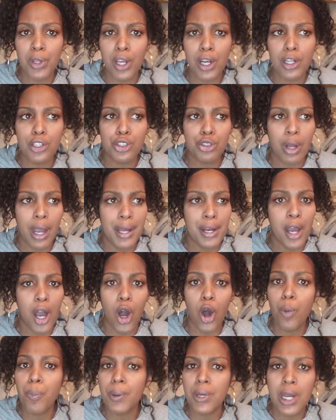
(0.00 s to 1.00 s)
there trying to
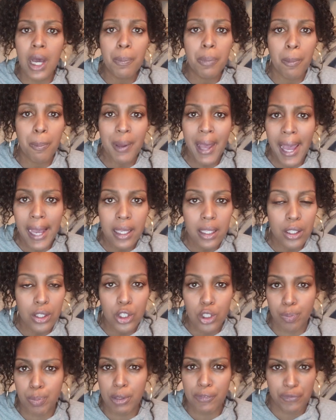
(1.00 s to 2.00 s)
open up a
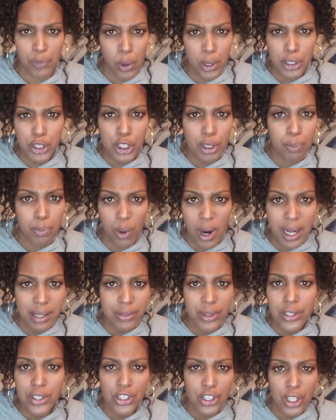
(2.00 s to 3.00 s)
package before she brought
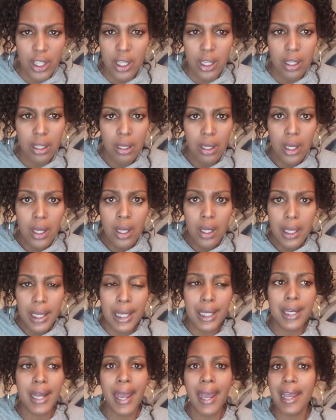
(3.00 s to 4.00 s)
the shit.
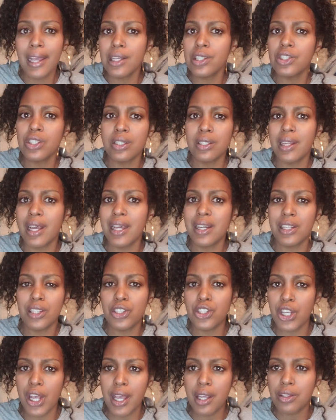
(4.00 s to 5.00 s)
And the Asian lady
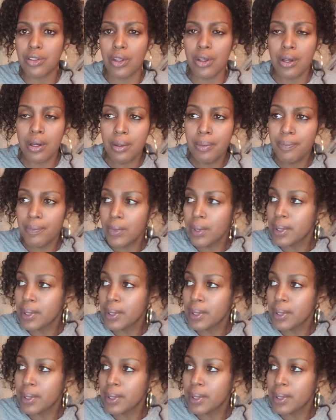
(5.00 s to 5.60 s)
checked her.